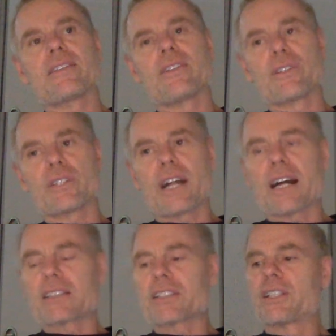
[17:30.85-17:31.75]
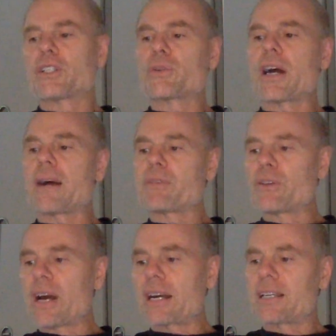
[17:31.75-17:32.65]
your stock's going to drop, you're
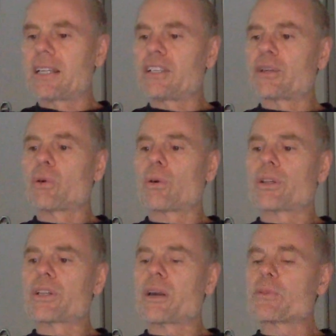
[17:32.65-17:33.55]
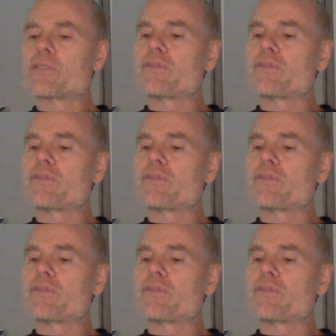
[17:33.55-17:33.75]
not going to hit your quarterly numbers.